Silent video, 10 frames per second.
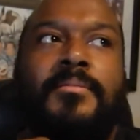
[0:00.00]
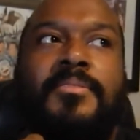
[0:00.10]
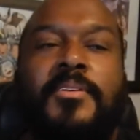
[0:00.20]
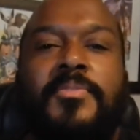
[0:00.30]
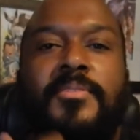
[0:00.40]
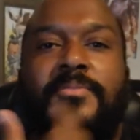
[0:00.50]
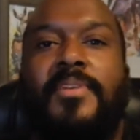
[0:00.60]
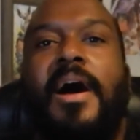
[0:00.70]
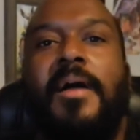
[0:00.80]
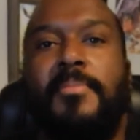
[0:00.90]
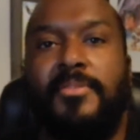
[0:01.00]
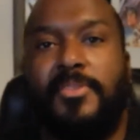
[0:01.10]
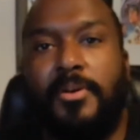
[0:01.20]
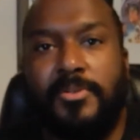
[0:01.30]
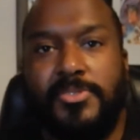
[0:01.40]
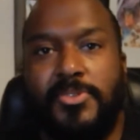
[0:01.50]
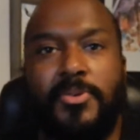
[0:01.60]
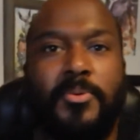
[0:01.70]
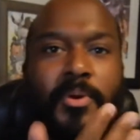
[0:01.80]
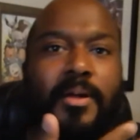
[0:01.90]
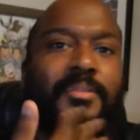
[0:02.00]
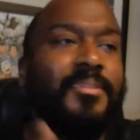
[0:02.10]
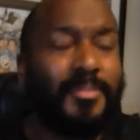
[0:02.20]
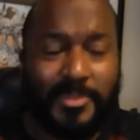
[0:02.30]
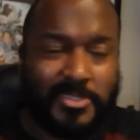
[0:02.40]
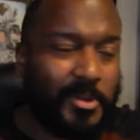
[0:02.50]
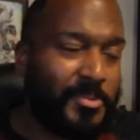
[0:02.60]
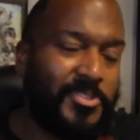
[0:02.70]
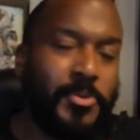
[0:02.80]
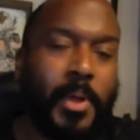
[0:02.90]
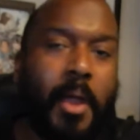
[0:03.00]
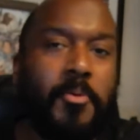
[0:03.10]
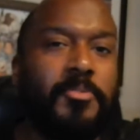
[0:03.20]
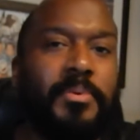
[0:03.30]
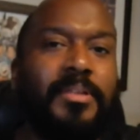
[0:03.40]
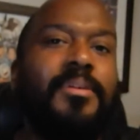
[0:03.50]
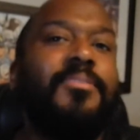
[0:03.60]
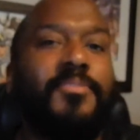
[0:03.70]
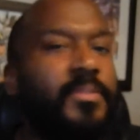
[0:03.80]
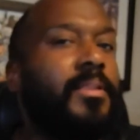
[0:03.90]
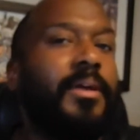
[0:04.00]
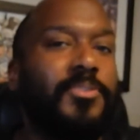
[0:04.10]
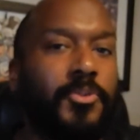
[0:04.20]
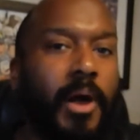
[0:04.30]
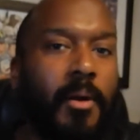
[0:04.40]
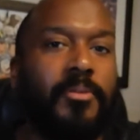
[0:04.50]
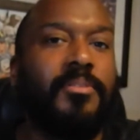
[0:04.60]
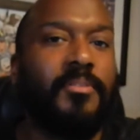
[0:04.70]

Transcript: different vibe and tone to it where it's al- it's almost two hours, but it doesn't feel like two hours.